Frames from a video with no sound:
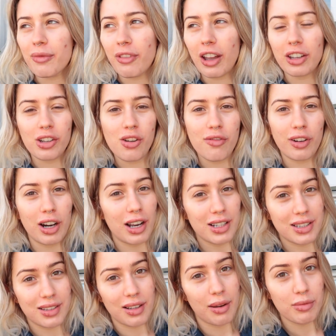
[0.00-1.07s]
Vancouver,
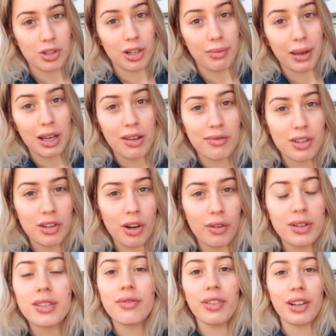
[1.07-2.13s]
as I'm sure many of you
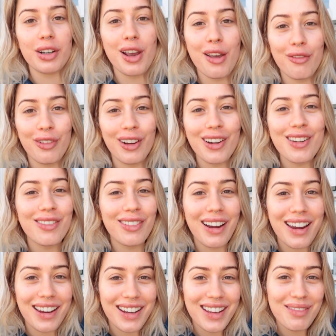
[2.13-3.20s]
know, is a very, very
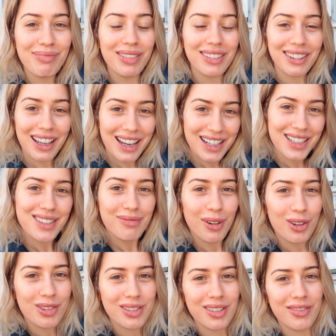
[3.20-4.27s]
rainy place
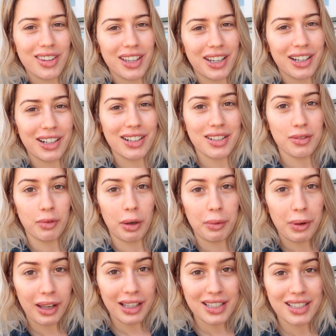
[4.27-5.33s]
most of the year. So
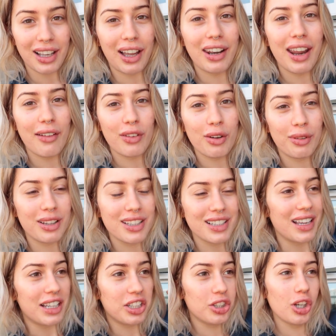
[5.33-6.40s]
when we get sun,
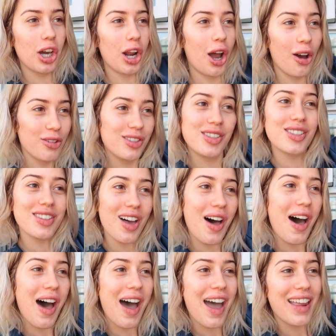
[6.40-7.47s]
everyone's like, get
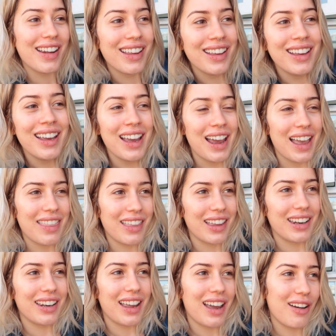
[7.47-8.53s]
outside! And
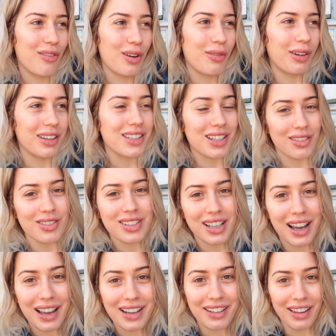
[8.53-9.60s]
then everyone's
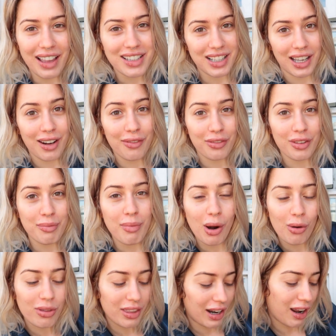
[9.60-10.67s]
outside. And that's kind of the
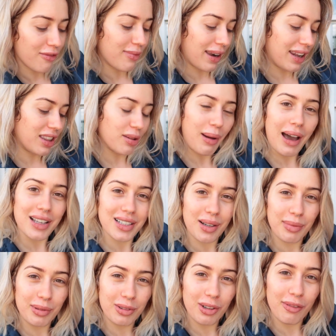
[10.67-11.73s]
mode that I've been in the past
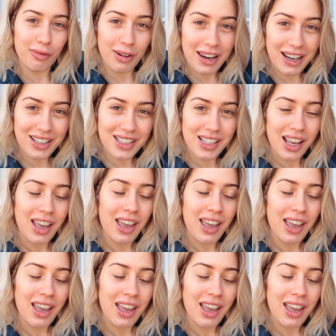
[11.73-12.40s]
couple of weeks.